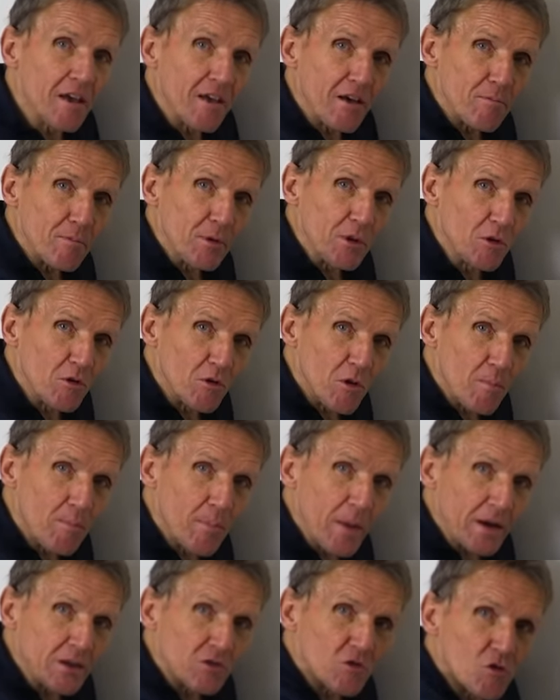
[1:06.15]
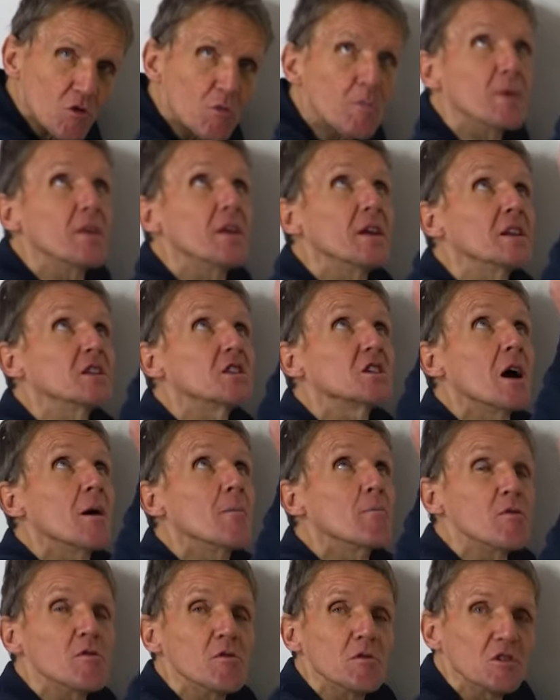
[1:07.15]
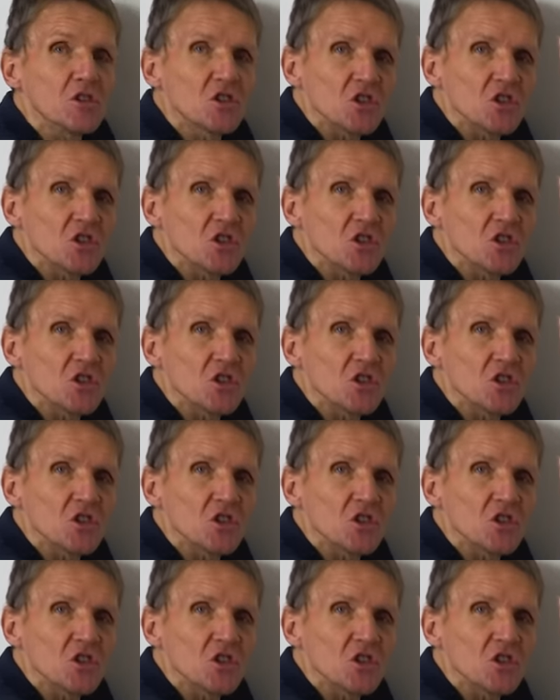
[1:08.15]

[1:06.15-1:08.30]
They've been doing a bedroom and then it's come through in the